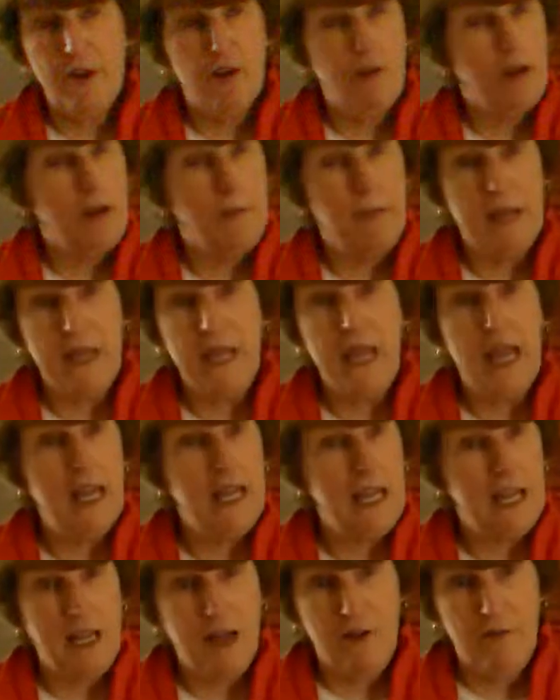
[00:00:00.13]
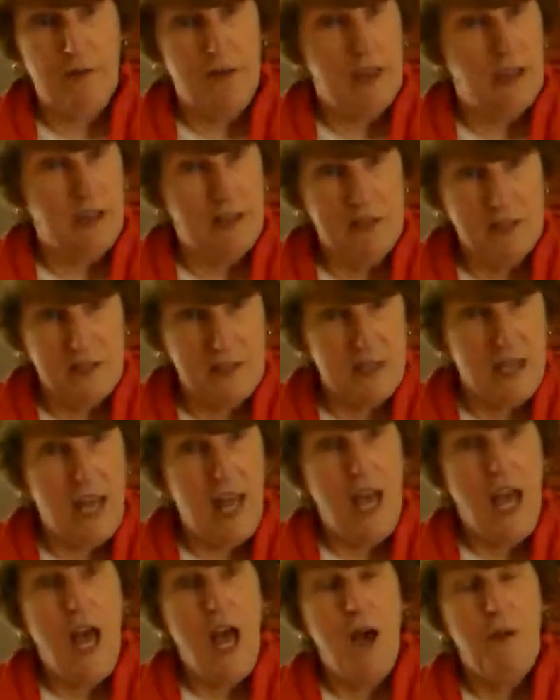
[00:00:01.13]
very beginning of this,
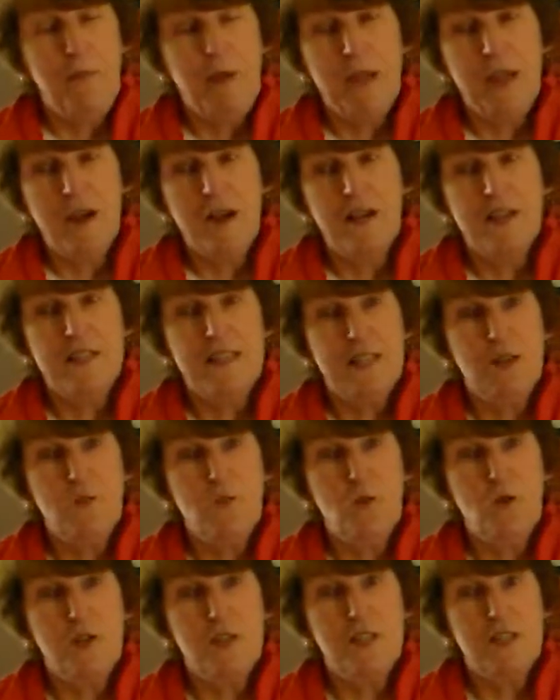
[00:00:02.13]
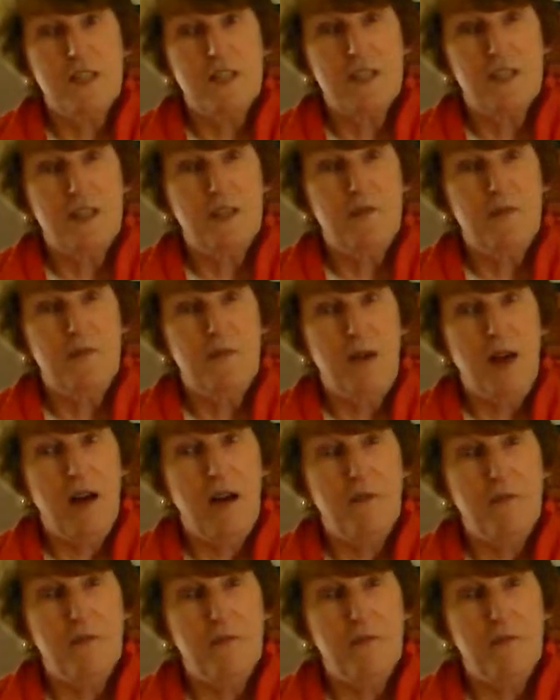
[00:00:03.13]
because it was a